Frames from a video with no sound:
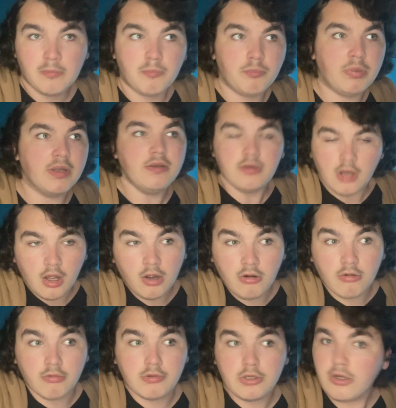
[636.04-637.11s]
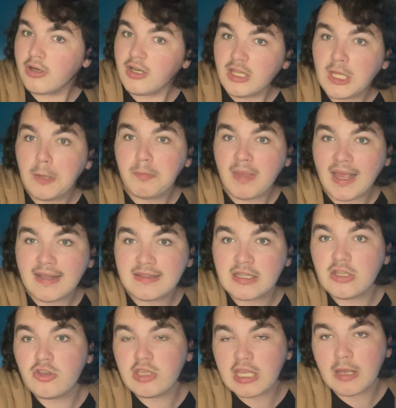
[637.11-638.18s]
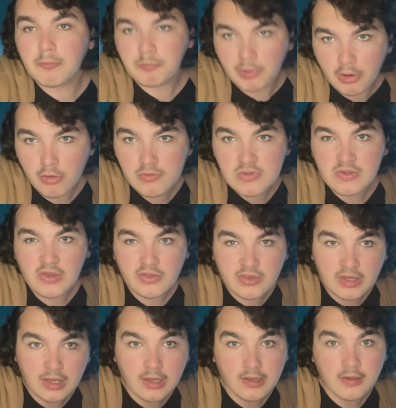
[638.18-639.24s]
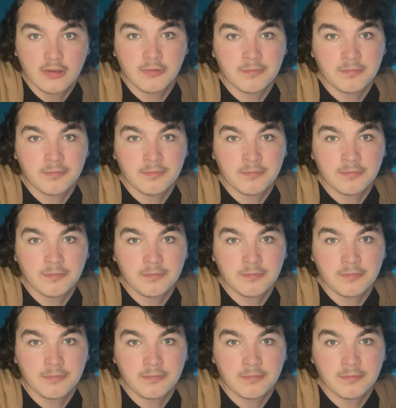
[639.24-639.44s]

But no, you're gonna get mad that you can't pose the thing.